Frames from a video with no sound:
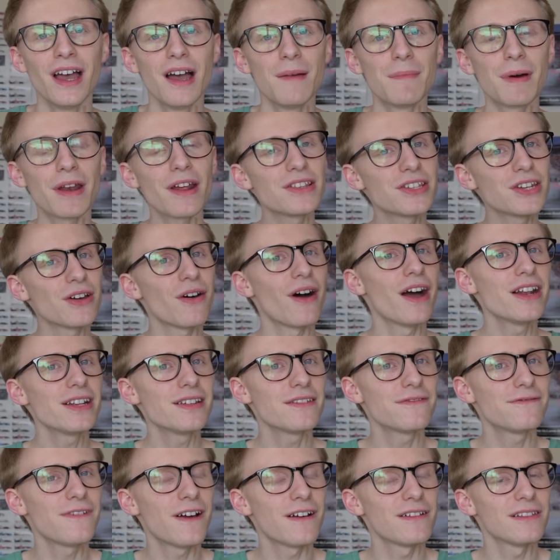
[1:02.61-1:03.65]
But I don't know, I
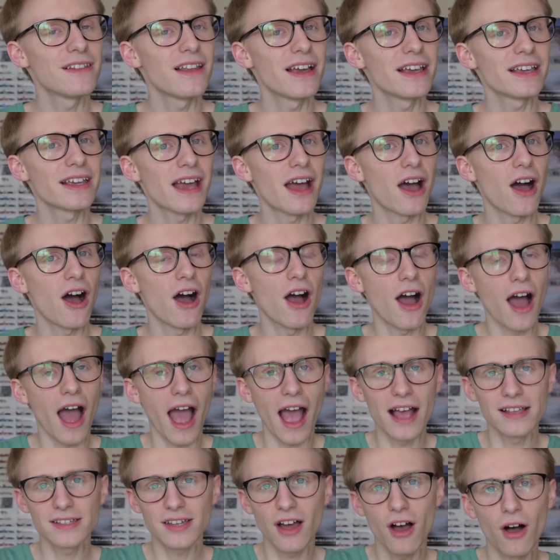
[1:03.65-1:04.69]
just felt like,
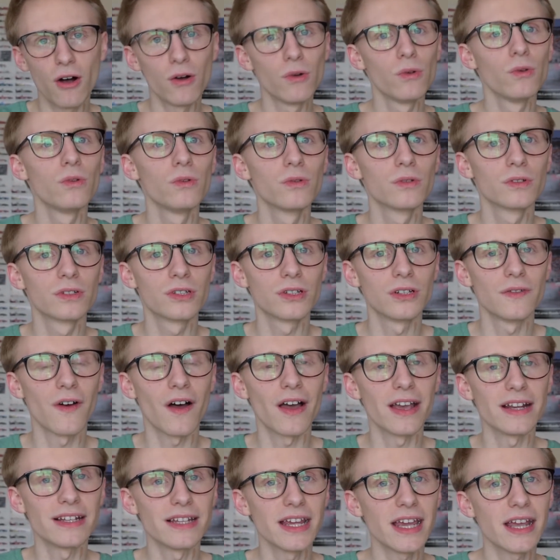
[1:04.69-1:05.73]
as a whole sort of
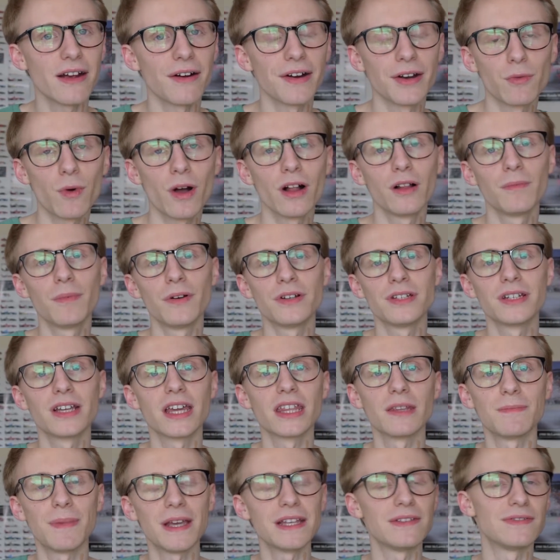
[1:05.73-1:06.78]
idea and a well put
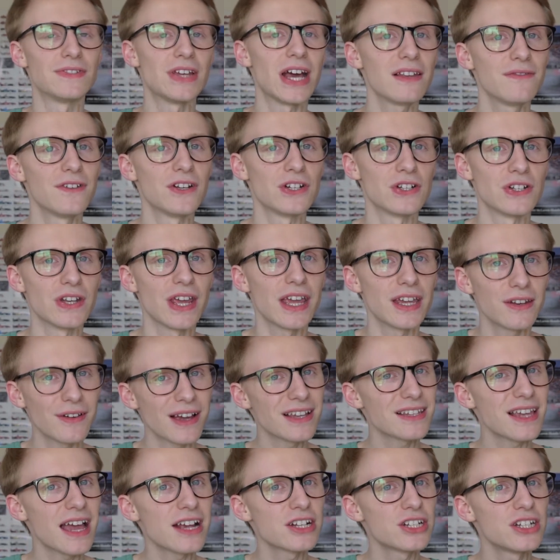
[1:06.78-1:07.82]
together piece of television, it
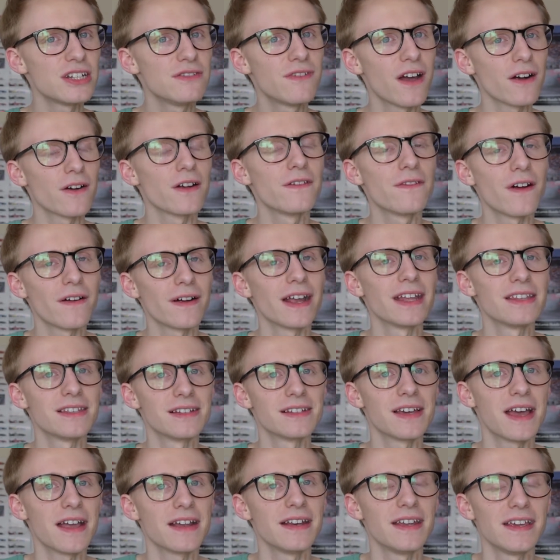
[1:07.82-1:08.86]
is actually very, very
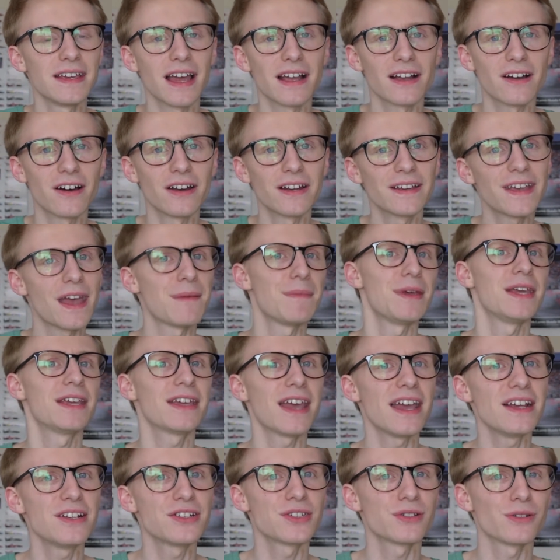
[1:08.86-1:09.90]
entertaining and kind of kept me
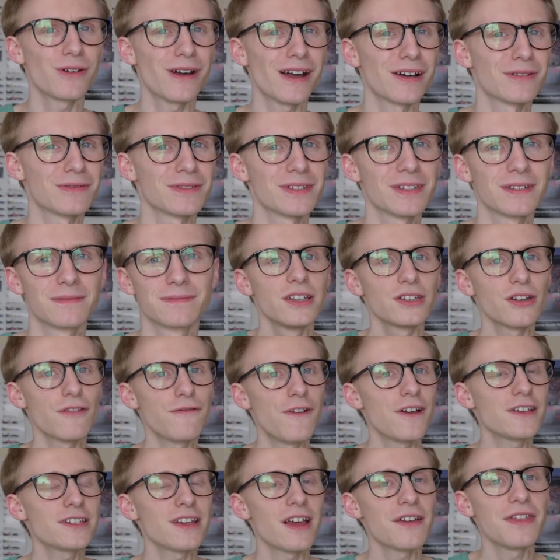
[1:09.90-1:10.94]
engaged throughout. So
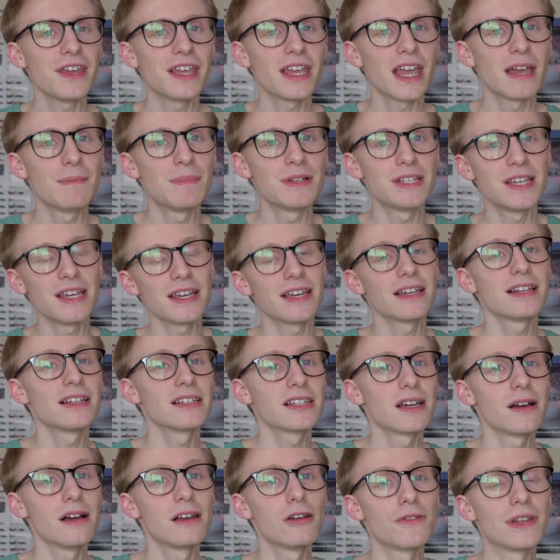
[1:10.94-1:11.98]
firstly, I think in particular,
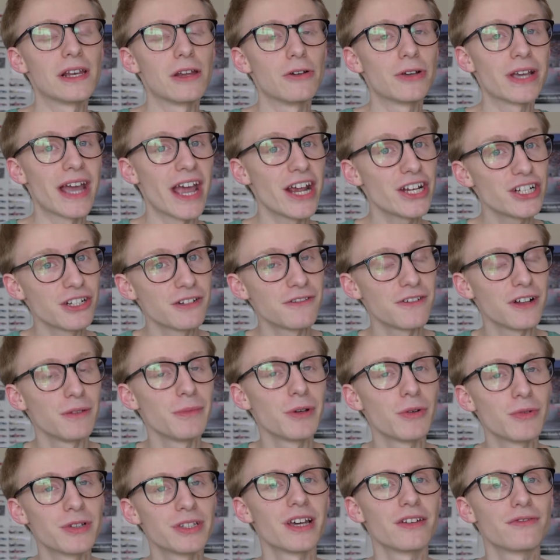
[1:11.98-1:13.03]
a lot of the location filming
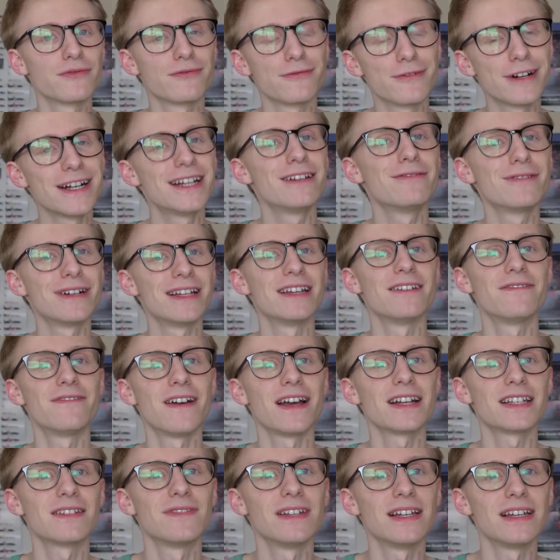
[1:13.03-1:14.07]
was done really, really
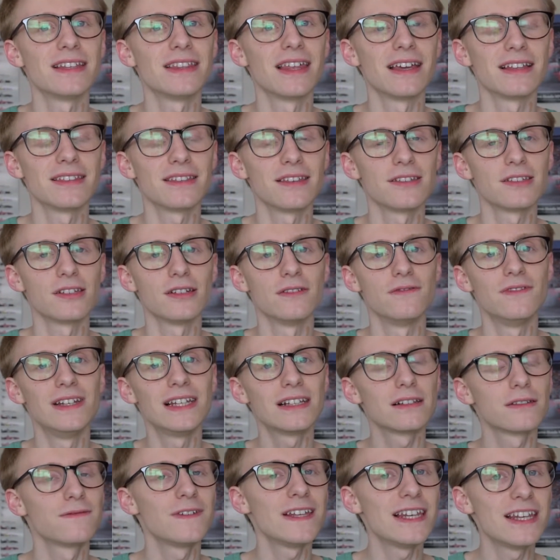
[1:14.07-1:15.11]
effectively. The sort of
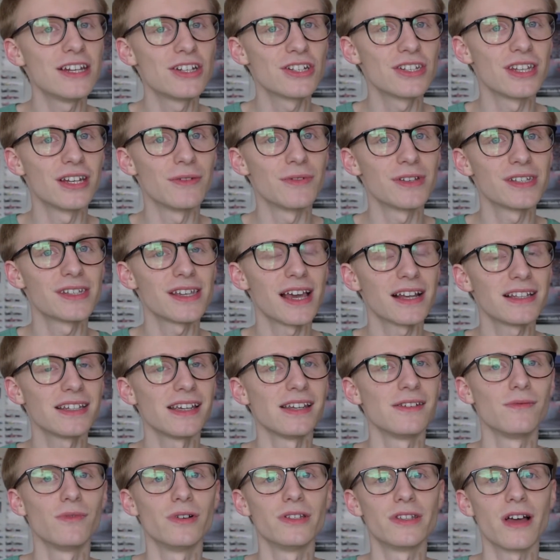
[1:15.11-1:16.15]
little village that it was set
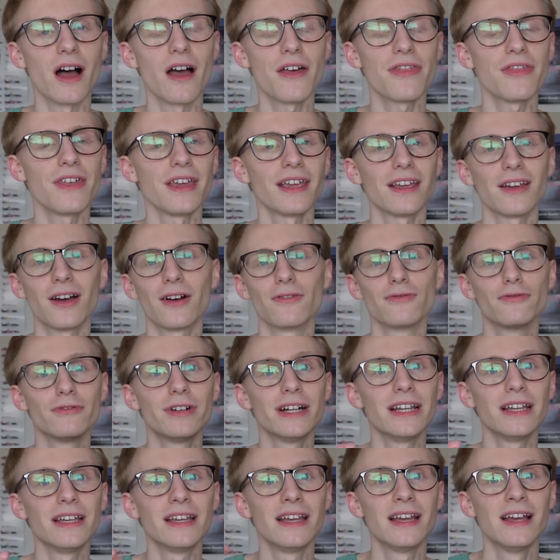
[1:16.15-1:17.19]
in was, I think, a
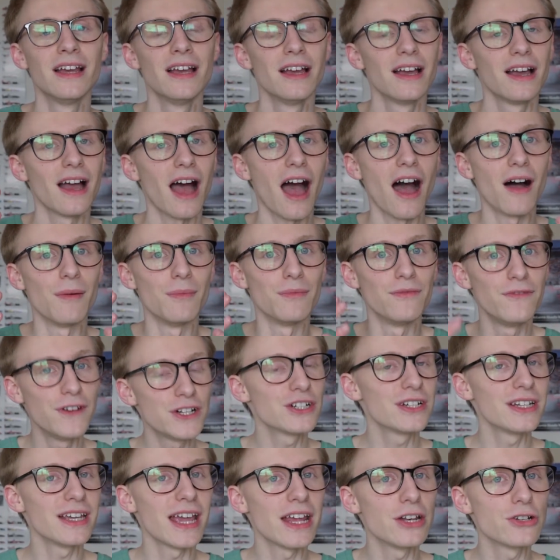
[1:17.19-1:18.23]
really
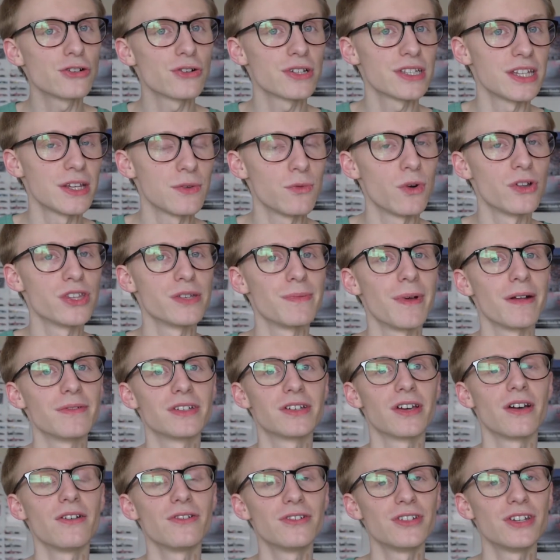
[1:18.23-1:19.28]
visually interesting one to be able to
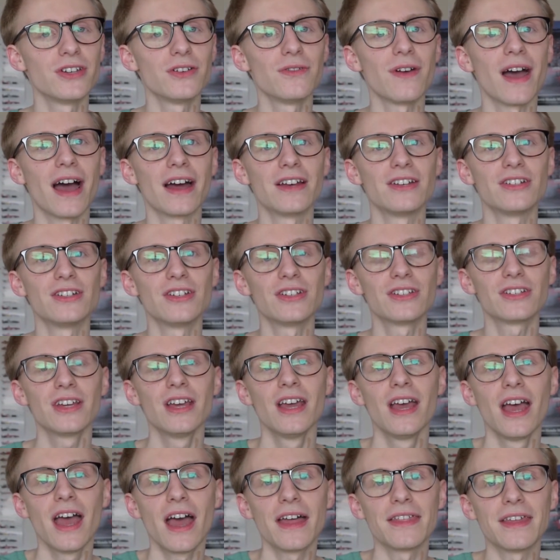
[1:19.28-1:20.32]
go to, and just
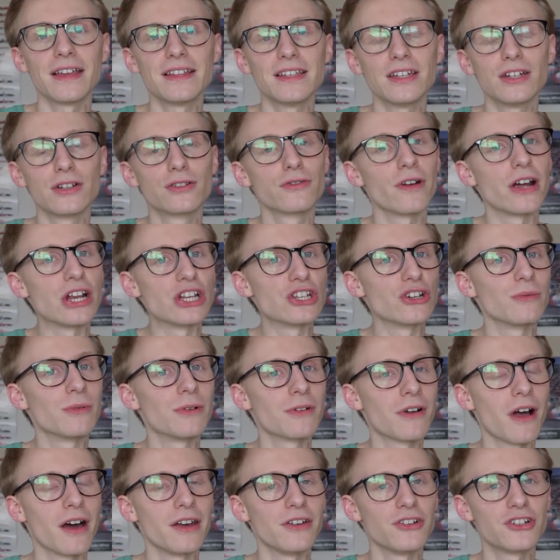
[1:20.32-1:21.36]
they did a great job
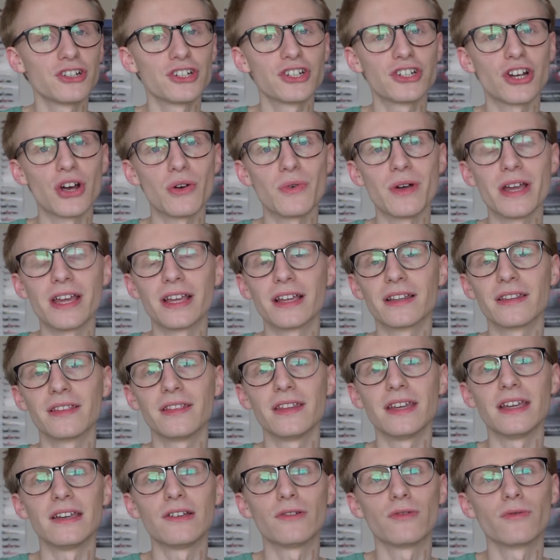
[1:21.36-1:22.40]
of kind of showing
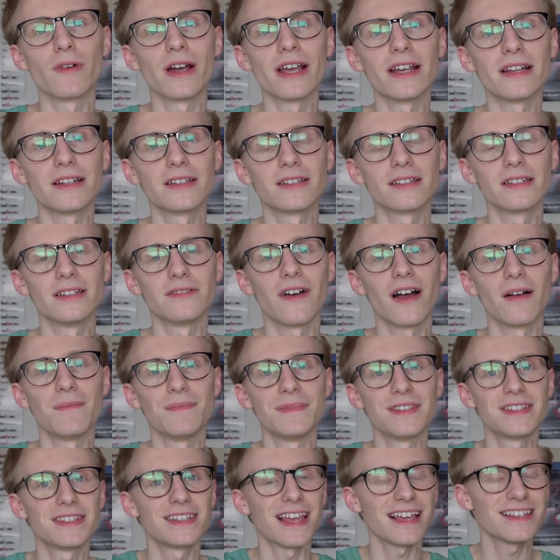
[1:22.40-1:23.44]
the great sort
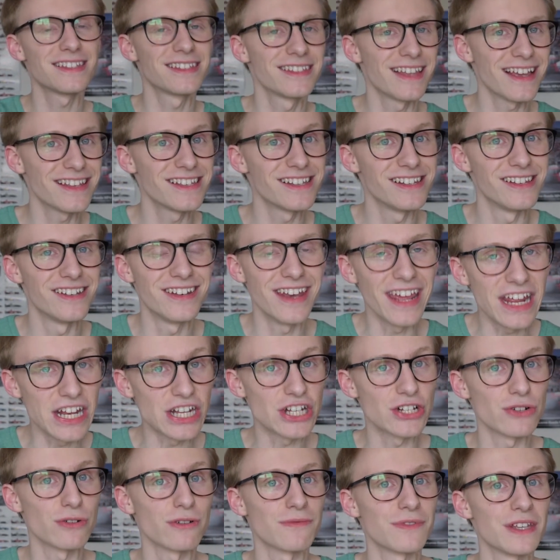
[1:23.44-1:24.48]
of desolate
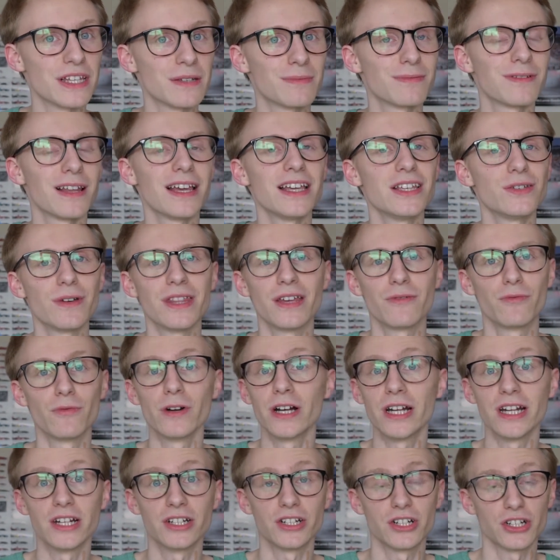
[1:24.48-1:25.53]
nature of this place where there
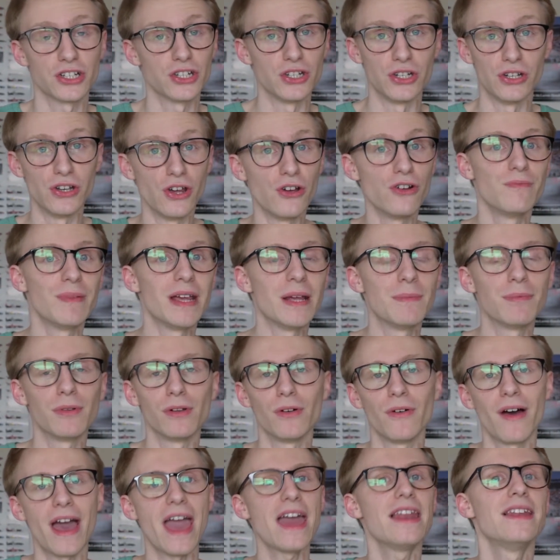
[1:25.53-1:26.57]
really is just no people
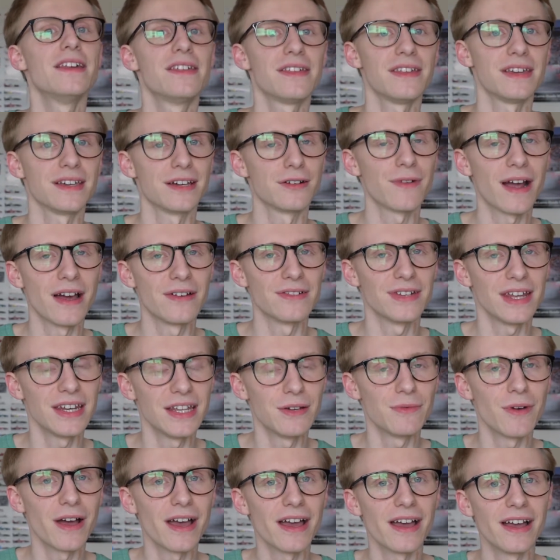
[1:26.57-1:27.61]
or anything around
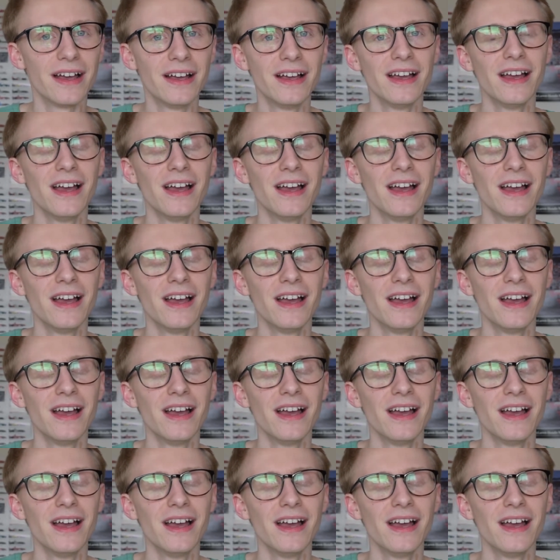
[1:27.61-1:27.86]
anywhere.